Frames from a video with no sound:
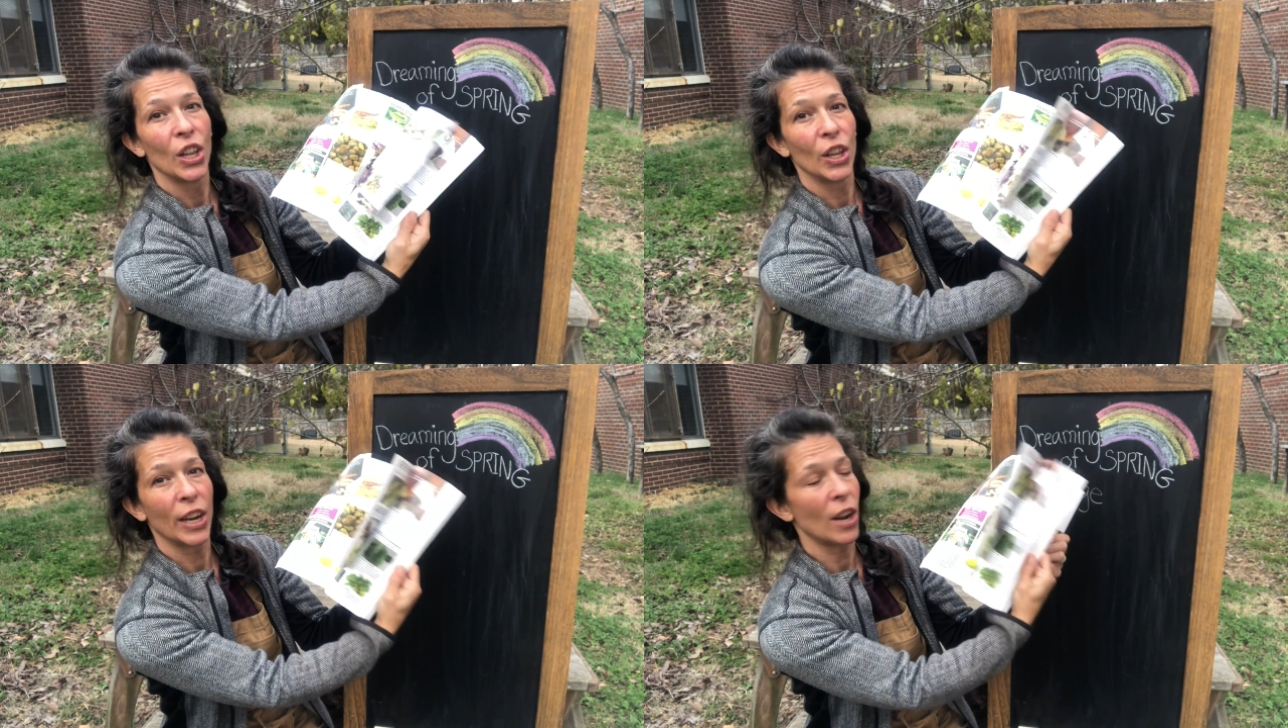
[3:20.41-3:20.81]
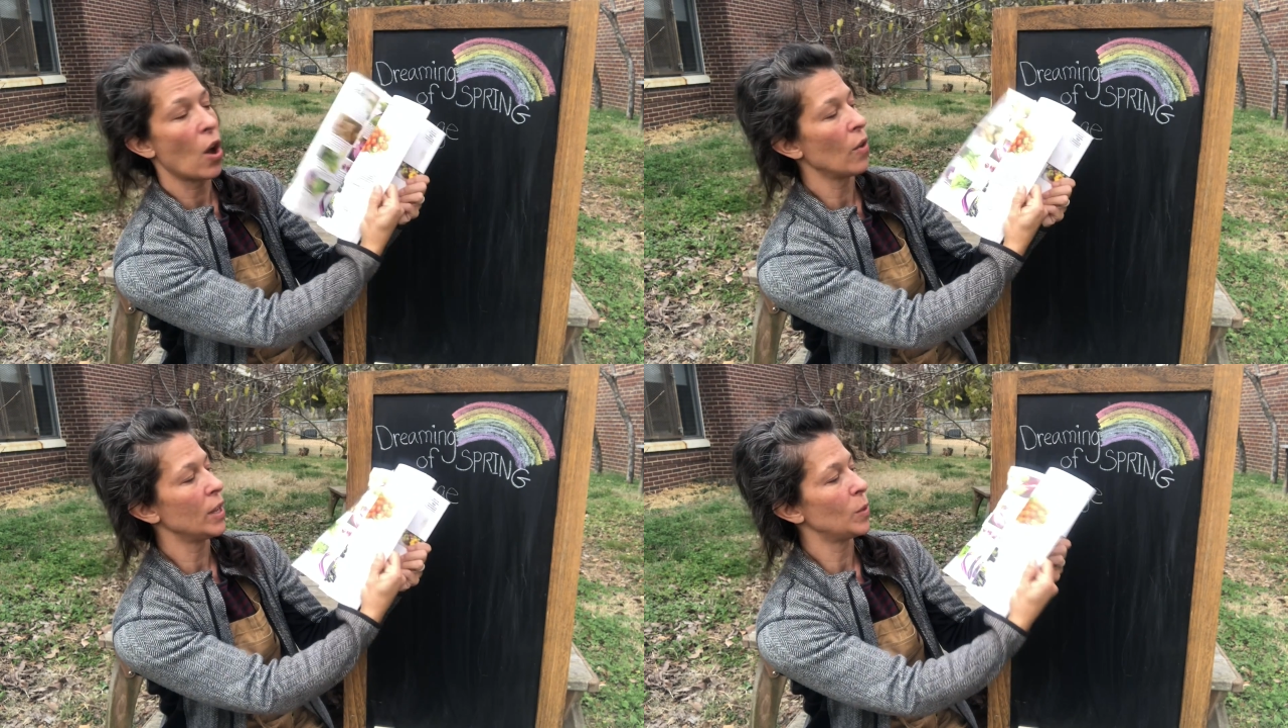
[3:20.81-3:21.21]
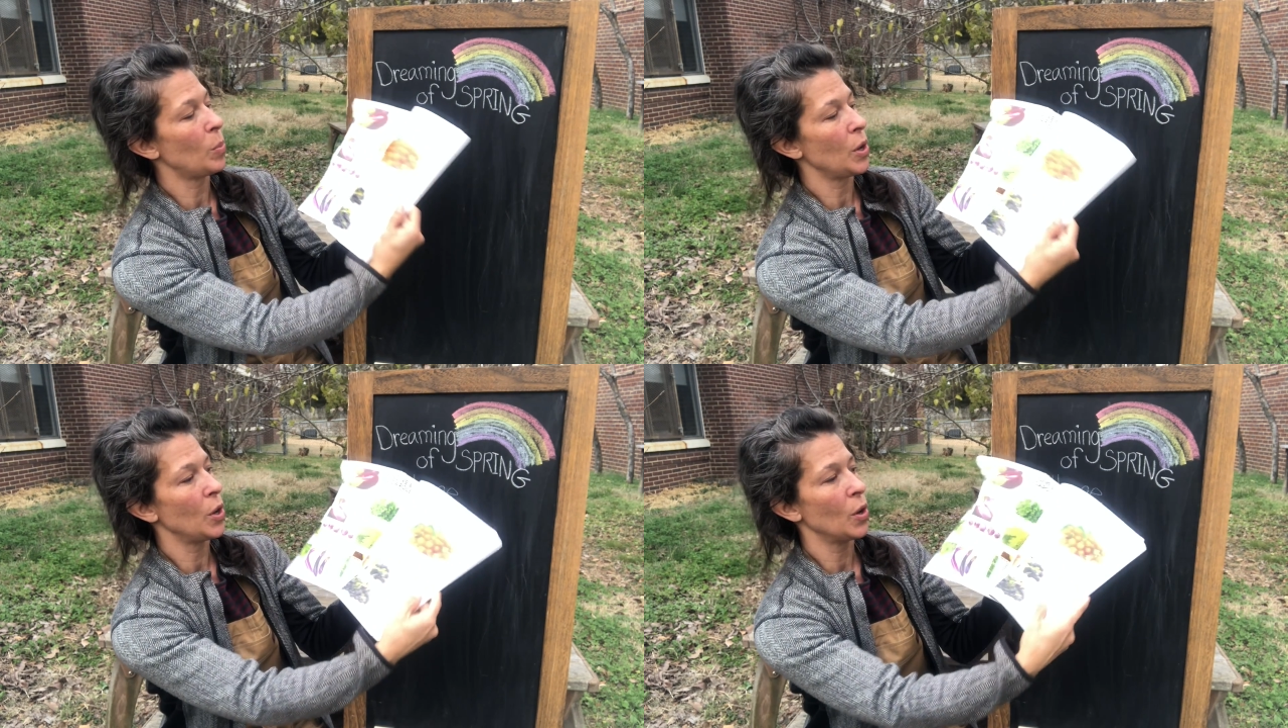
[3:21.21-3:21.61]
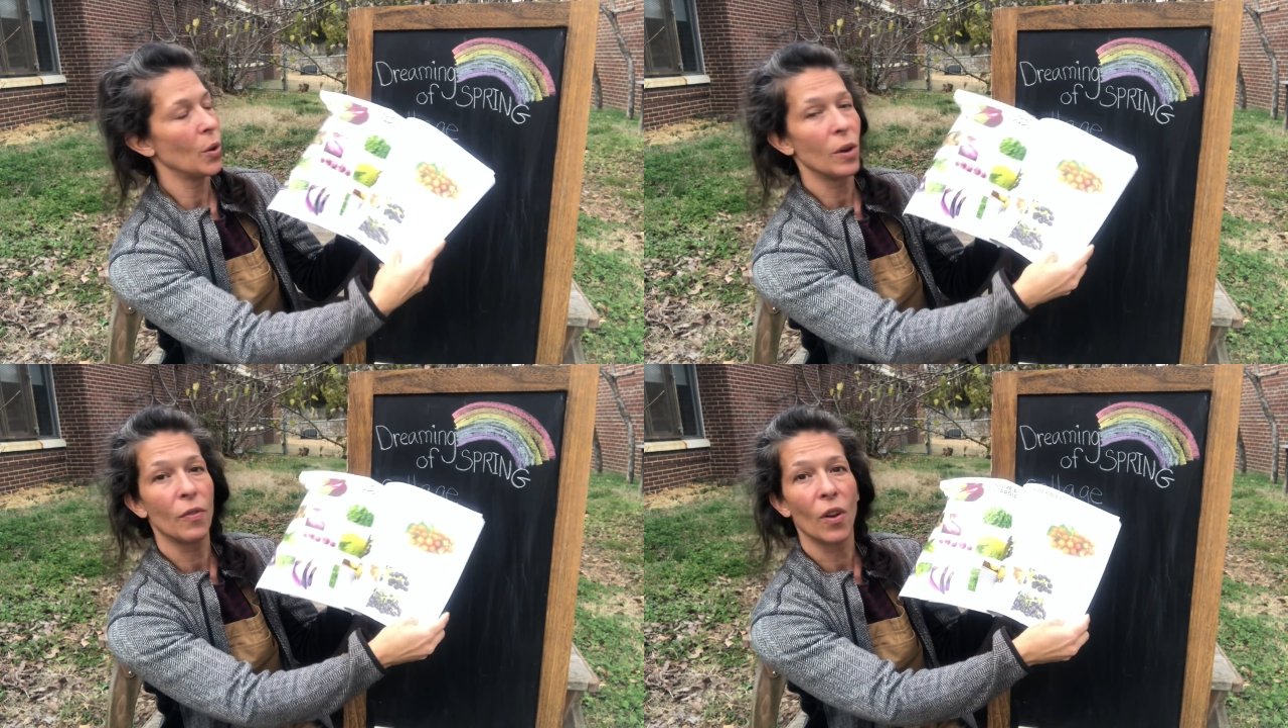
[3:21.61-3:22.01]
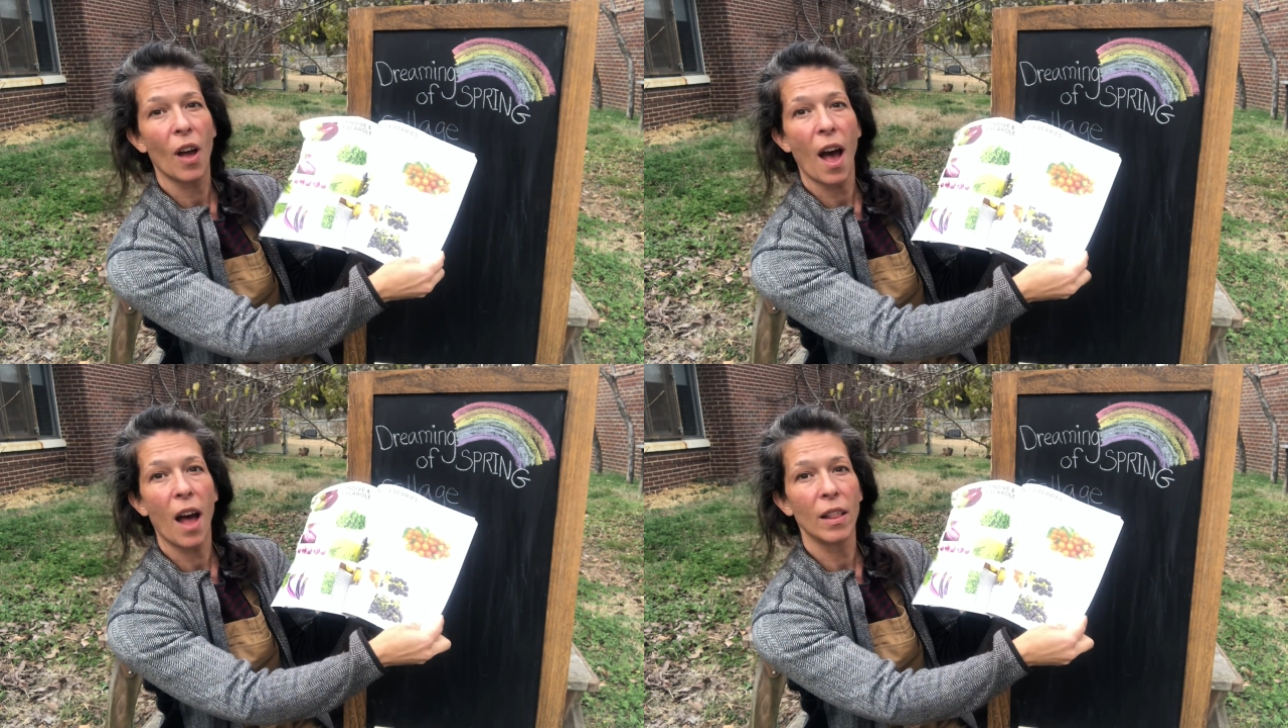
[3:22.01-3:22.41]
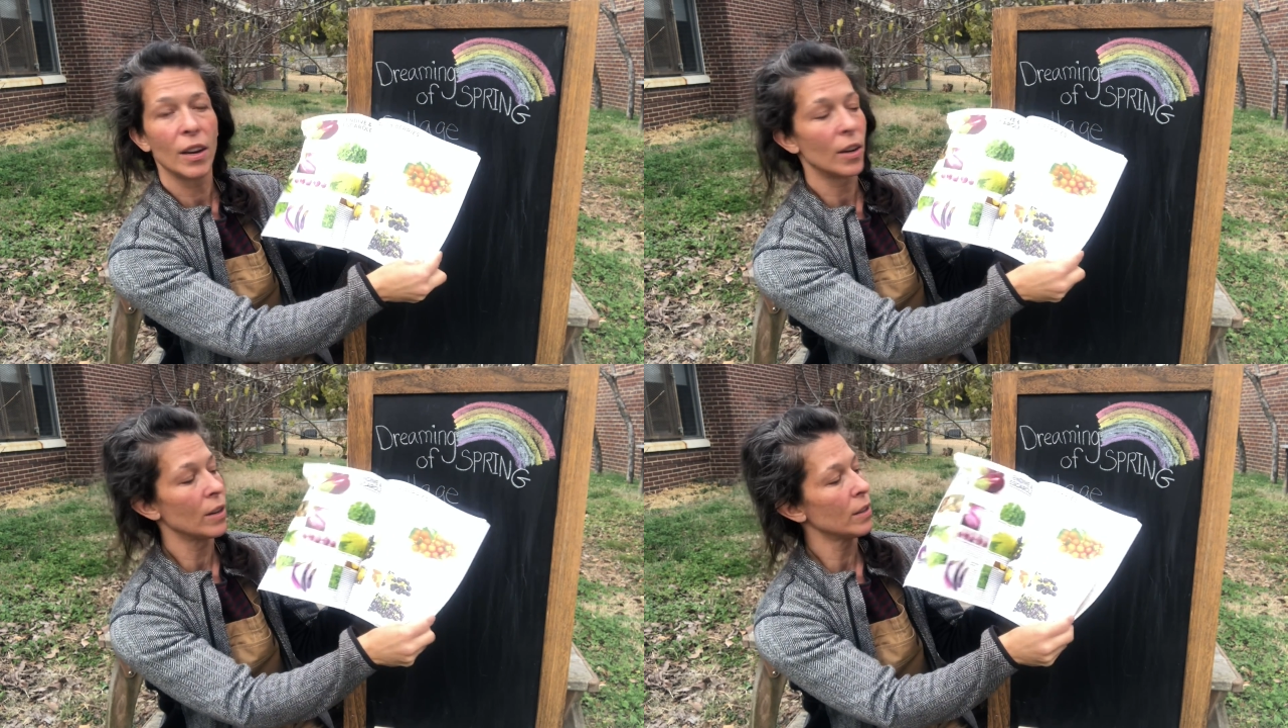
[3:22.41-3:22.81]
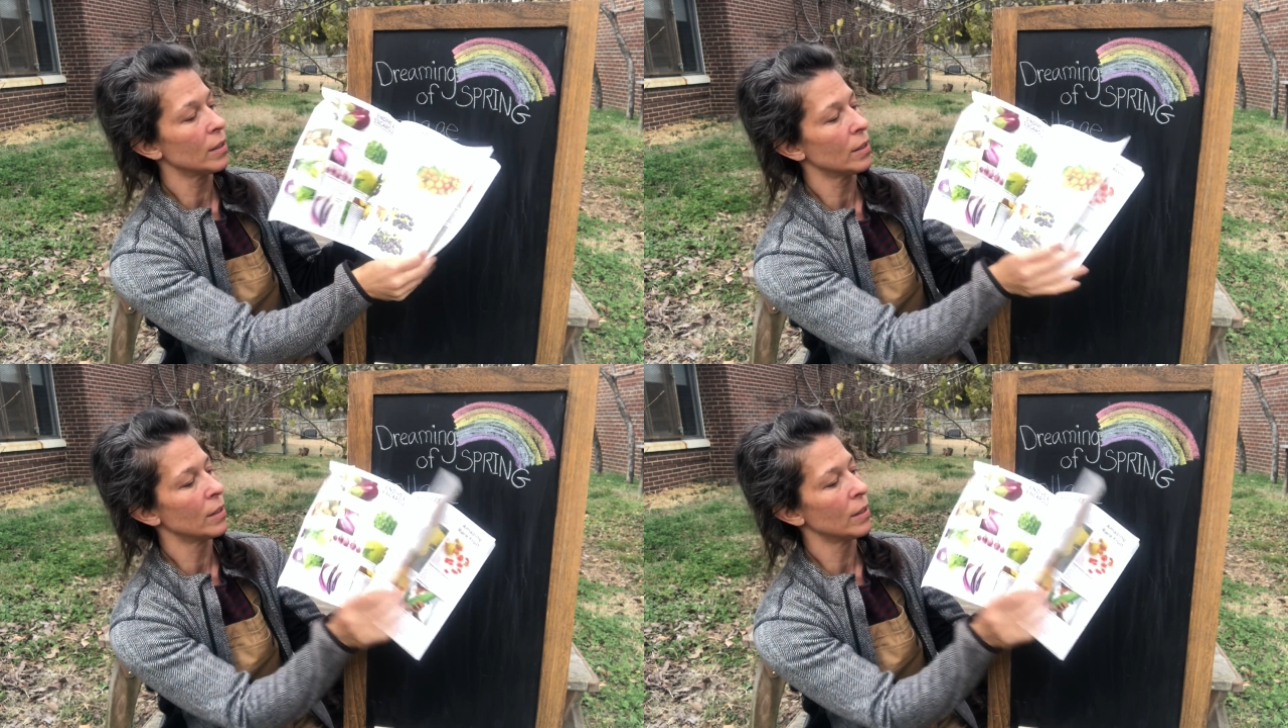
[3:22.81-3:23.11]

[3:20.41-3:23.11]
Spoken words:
Look at all these beautiful colors,